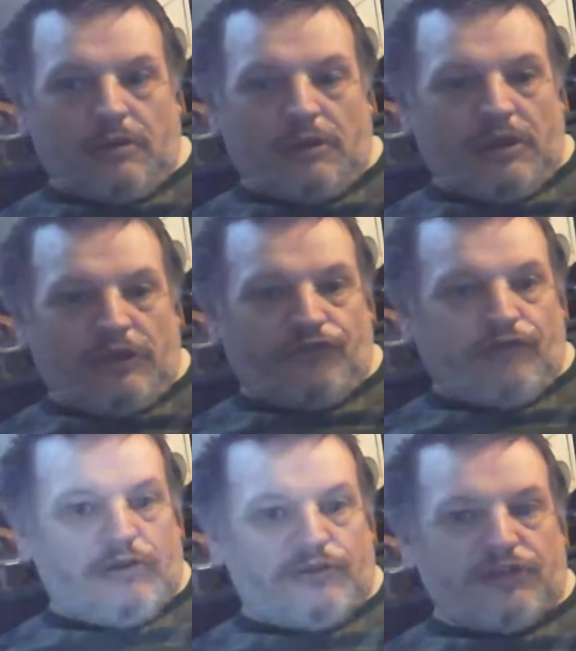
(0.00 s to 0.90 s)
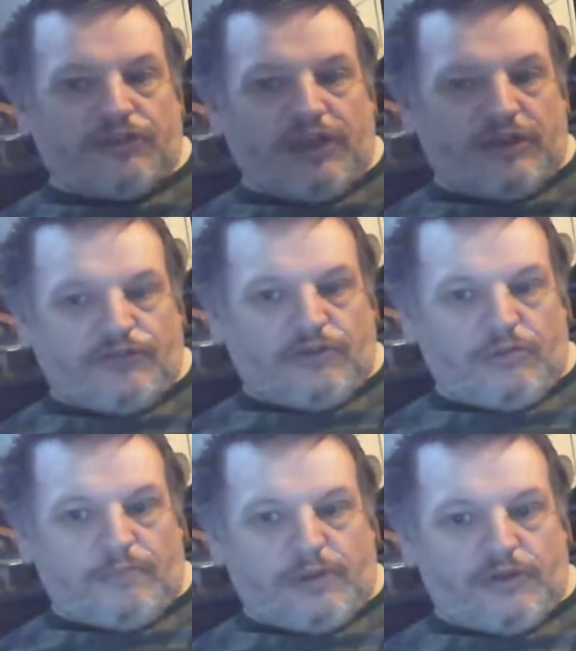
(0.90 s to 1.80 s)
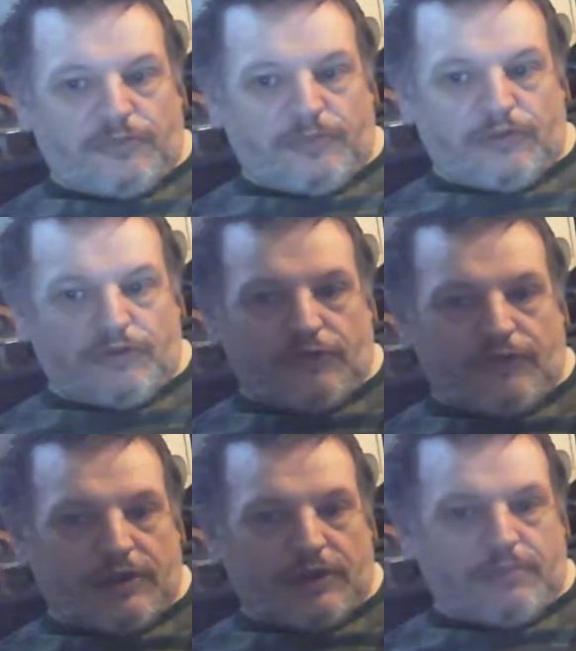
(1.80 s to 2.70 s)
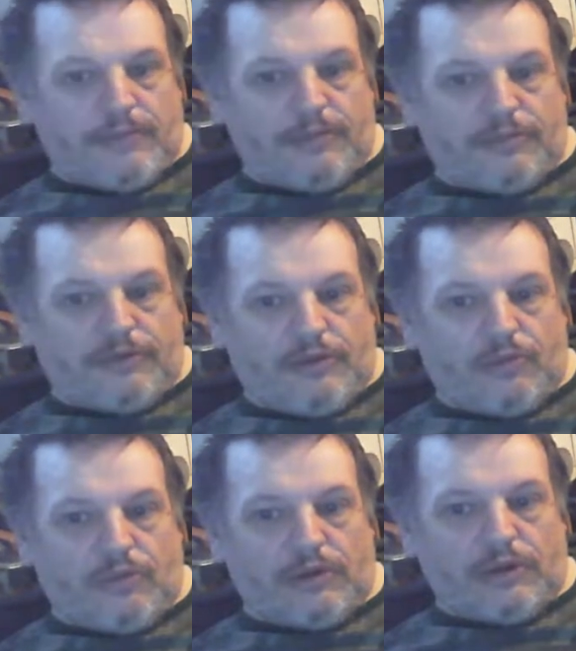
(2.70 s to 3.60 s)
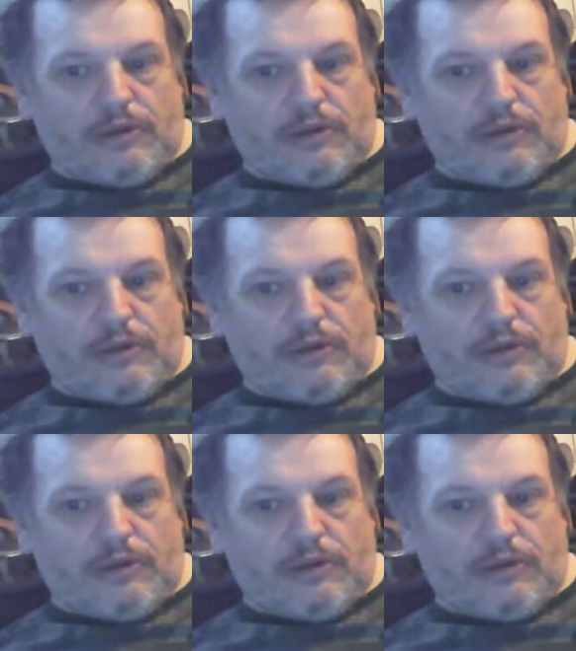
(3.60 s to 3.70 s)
I swear lots of ducks have gone past me on this fucking map. I don't know why.